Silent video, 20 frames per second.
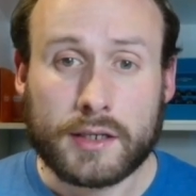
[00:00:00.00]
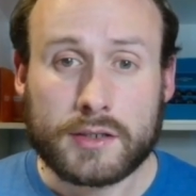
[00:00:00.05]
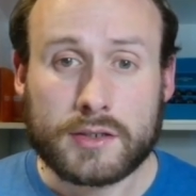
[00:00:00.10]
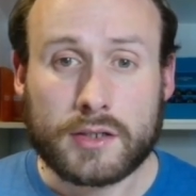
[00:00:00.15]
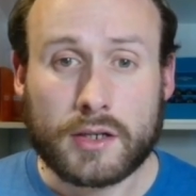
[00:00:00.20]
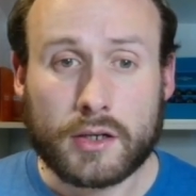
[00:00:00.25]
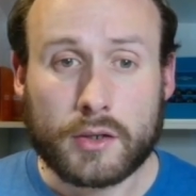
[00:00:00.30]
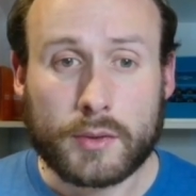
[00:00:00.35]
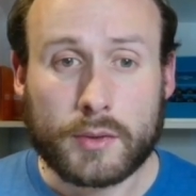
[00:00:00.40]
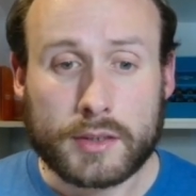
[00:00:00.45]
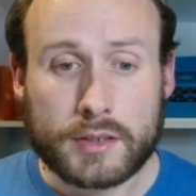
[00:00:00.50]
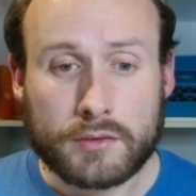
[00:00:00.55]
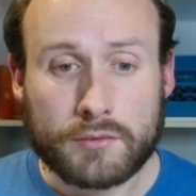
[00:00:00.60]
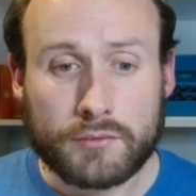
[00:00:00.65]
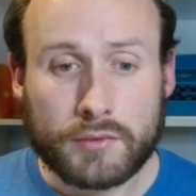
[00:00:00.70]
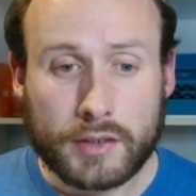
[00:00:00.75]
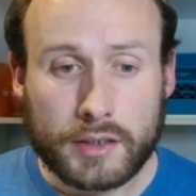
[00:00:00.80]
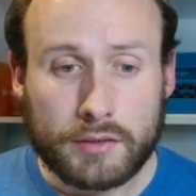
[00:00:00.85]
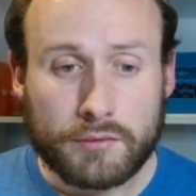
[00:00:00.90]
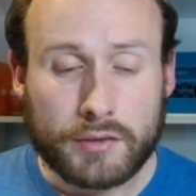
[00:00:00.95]
So it's a
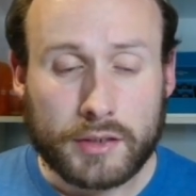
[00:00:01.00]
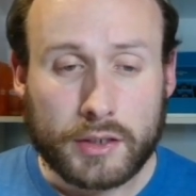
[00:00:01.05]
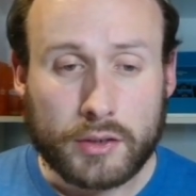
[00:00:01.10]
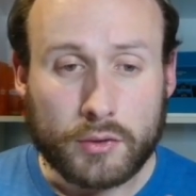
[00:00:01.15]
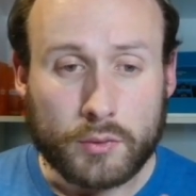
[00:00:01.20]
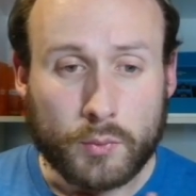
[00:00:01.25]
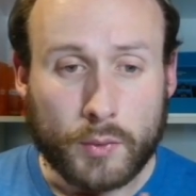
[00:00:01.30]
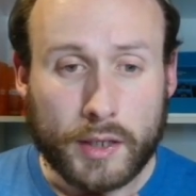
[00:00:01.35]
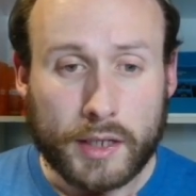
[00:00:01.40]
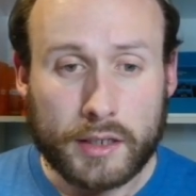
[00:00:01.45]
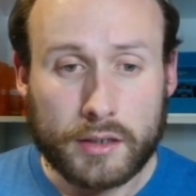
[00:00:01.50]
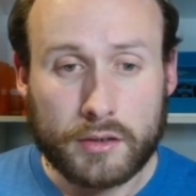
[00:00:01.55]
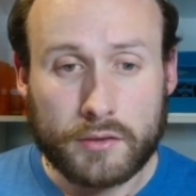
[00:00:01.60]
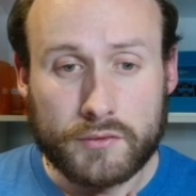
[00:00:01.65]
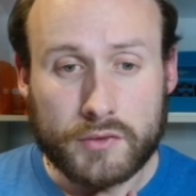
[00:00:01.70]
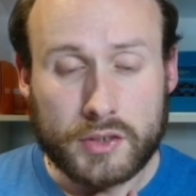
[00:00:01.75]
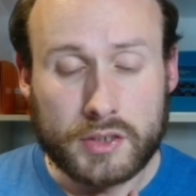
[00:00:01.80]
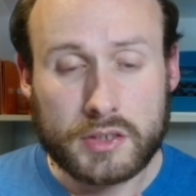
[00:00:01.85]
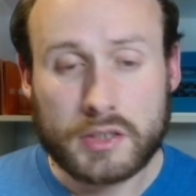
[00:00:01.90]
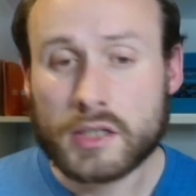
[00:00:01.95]
really, really good way
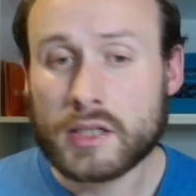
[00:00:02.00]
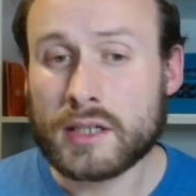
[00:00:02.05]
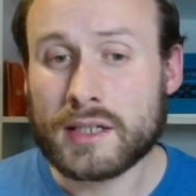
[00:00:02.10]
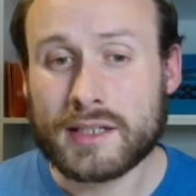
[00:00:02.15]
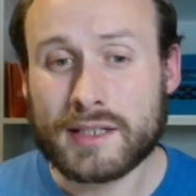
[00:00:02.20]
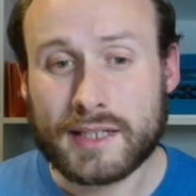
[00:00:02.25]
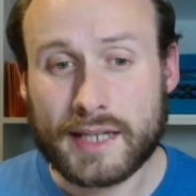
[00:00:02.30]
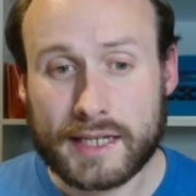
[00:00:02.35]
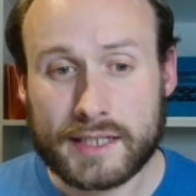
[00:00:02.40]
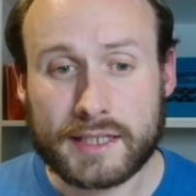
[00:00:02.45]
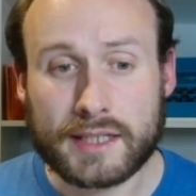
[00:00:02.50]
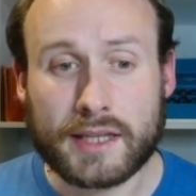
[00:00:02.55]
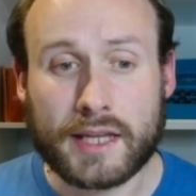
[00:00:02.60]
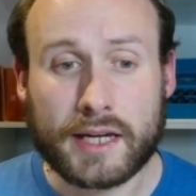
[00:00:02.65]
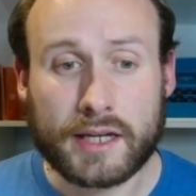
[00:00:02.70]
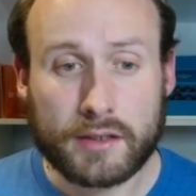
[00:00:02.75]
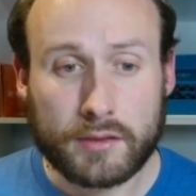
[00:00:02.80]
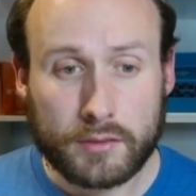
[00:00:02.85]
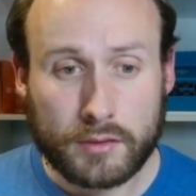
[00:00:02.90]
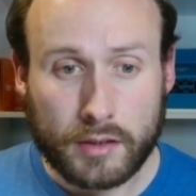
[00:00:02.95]
of just getting
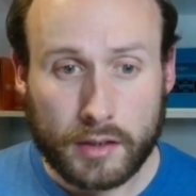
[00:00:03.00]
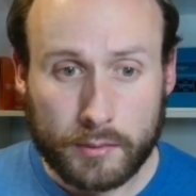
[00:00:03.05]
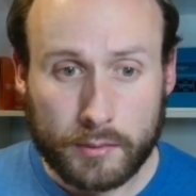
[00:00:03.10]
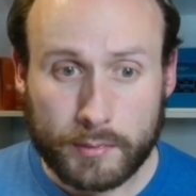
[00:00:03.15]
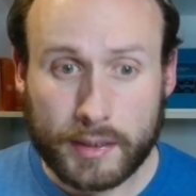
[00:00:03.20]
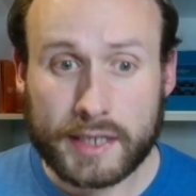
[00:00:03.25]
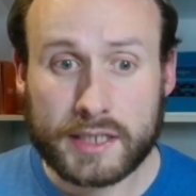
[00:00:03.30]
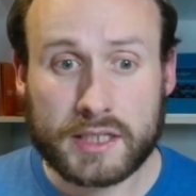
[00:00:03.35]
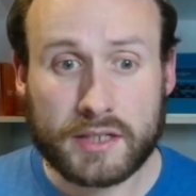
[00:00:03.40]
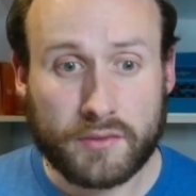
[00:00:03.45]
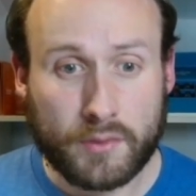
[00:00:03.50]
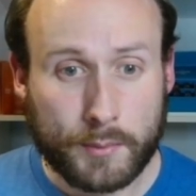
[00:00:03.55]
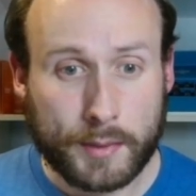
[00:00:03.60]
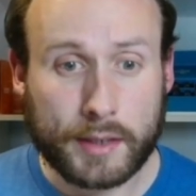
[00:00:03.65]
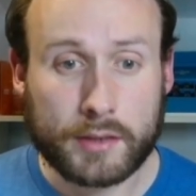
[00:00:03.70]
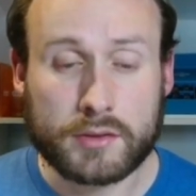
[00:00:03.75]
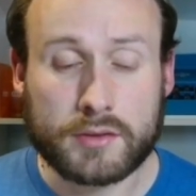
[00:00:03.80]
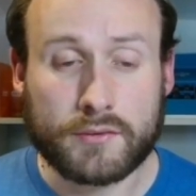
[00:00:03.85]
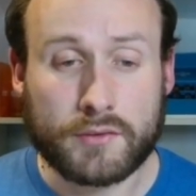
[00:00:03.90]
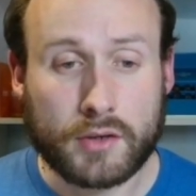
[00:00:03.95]
that massive
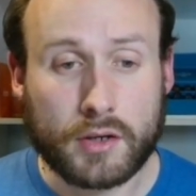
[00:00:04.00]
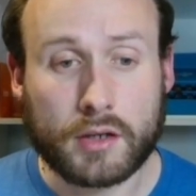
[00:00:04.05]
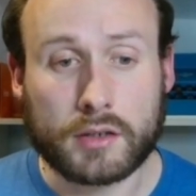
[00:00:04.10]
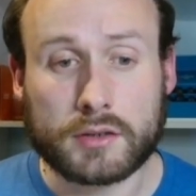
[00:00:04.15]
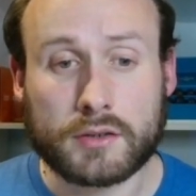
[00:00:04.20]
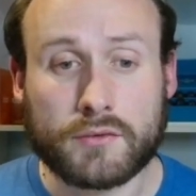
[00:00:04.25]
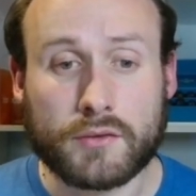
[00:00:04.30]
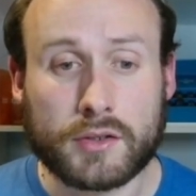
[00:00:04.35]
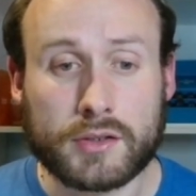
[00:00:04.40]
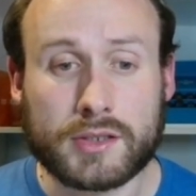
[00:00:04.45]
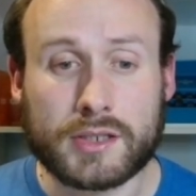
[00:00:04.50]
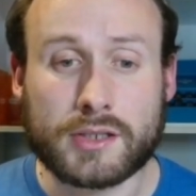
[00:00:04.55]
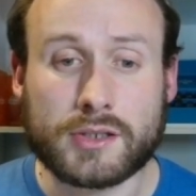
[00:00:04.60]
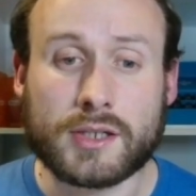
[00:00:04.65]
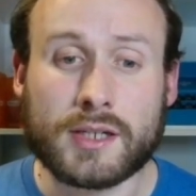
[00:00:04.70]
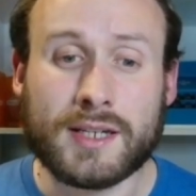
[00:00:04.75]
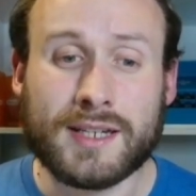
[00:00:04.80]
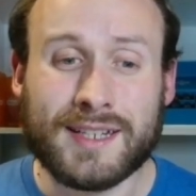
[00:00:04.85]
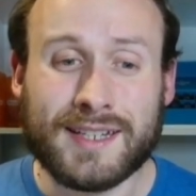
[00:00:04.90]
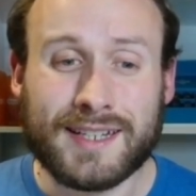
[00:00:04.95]
amounts of card advantage
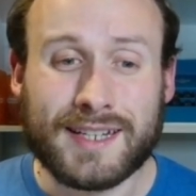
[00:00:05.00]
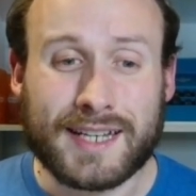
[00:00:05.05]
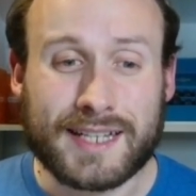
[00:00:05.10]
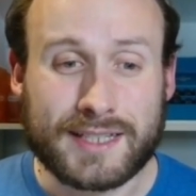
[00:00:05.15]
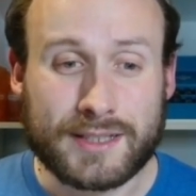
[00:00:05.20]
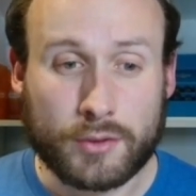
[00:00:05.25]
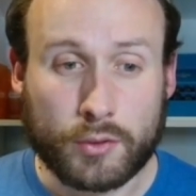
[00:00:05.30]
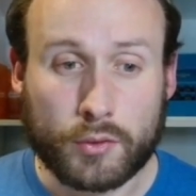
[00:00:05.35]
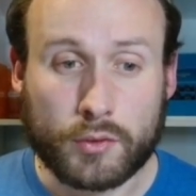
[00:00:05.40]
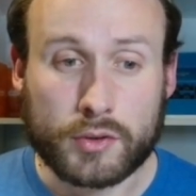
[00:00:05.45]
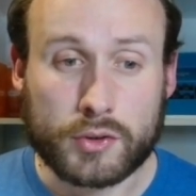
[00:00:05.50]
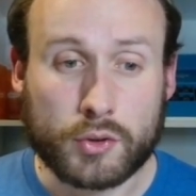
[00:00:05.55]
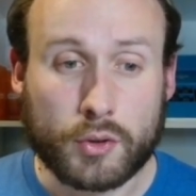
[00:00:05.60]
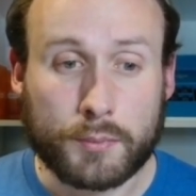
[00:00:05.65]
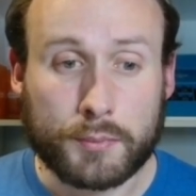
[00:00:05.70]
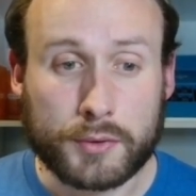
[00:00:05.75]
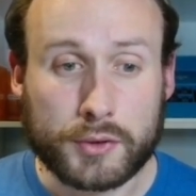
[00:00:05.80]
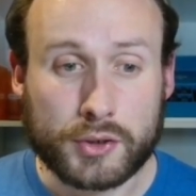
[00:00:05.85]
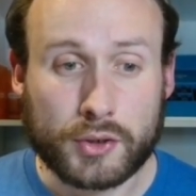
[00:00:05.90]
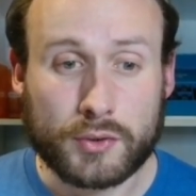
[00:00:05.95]
as long as you're
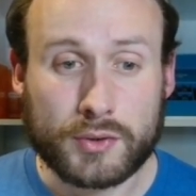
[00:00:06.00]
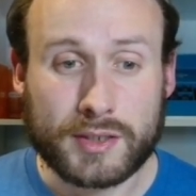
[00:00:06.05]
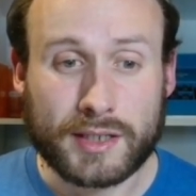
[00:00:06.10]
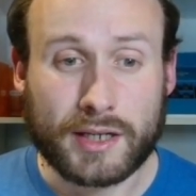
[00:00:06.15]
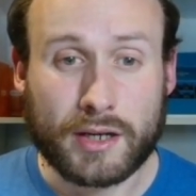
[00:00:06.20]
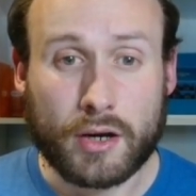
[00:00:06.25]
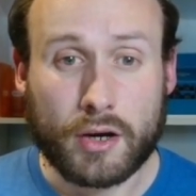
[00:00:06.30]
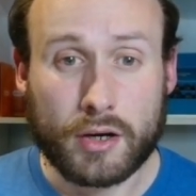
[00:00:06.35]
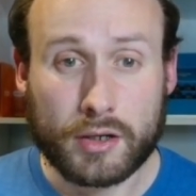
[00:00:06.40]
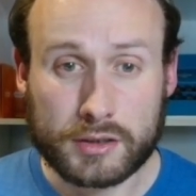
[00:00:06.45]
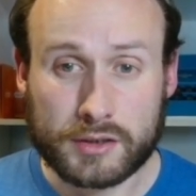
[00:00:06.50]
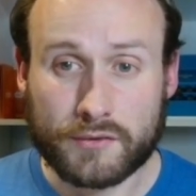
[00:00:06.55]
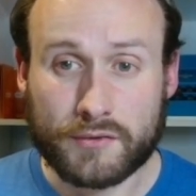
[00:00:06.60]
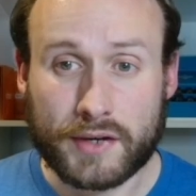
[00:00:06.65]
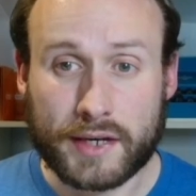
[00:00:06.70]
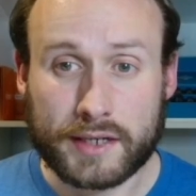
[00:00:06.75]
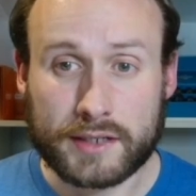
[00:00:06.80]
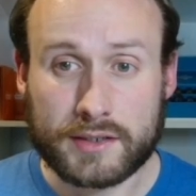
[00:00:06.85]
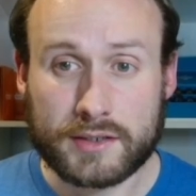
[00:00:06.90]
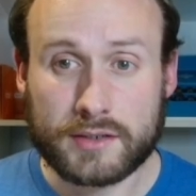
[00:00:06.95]
producing
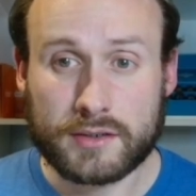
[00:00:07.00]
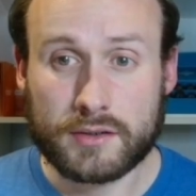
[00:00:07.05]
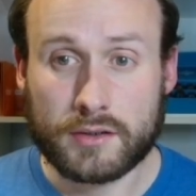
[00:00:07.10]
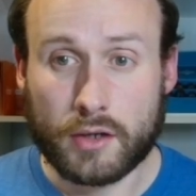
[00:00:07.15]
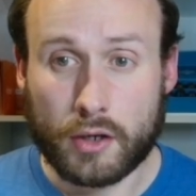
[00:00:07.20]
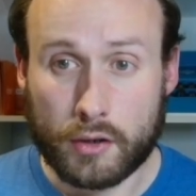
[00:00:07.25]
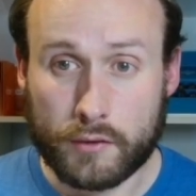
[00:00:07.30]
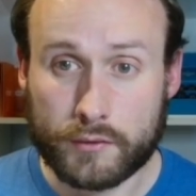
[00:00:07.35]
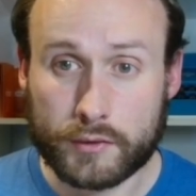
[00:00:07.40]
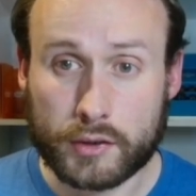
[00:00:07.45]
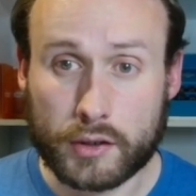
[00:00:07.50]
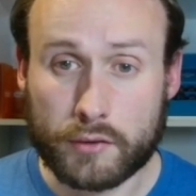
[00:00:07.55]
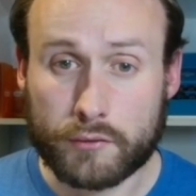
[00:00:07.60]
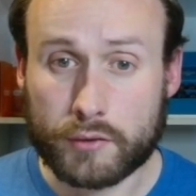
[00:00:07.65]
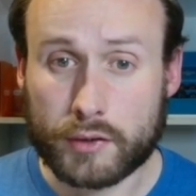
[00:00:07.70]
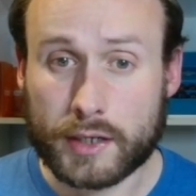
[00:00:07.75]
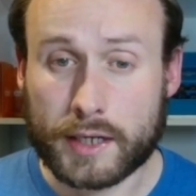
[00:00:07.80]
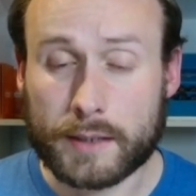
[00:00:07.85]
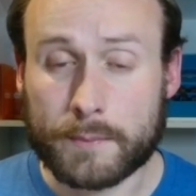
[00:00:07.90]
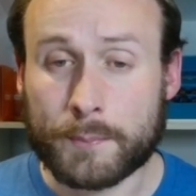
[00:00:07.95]
artifacts over and
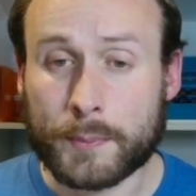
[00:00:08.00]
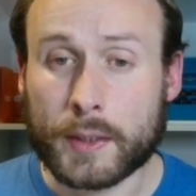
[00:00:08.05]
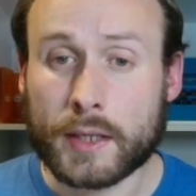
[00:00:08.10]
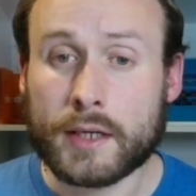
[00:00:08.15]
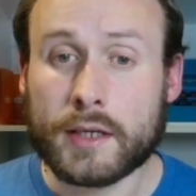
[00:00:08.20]
over again.